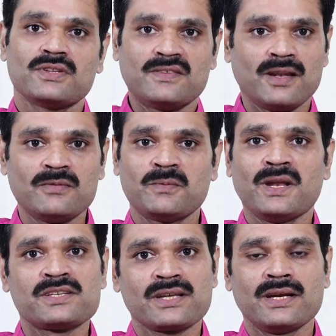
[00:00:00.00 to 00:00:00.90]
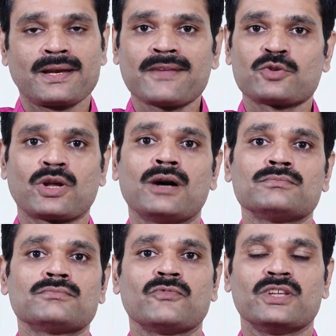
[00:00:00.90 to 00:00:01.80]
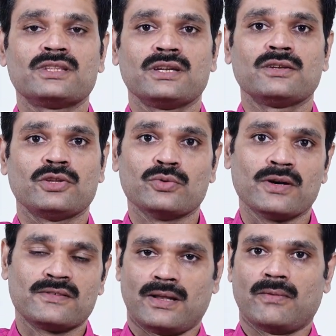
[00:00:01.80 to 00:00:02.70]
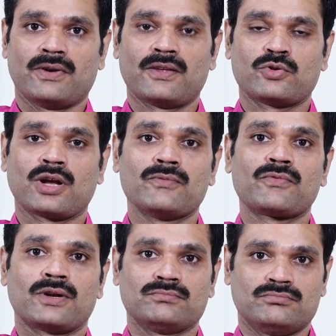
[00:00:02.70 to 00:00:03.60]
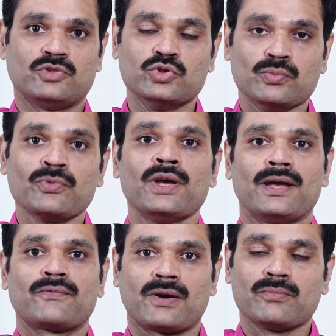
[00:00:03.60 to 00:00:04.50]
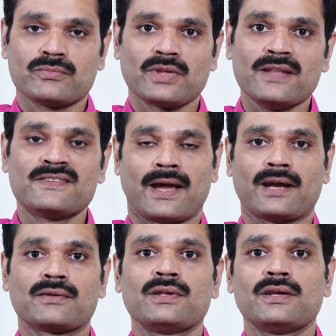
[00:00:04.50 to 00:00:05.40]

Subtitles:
this inspiration, it has to come within yourself. It has to come from you, from inside.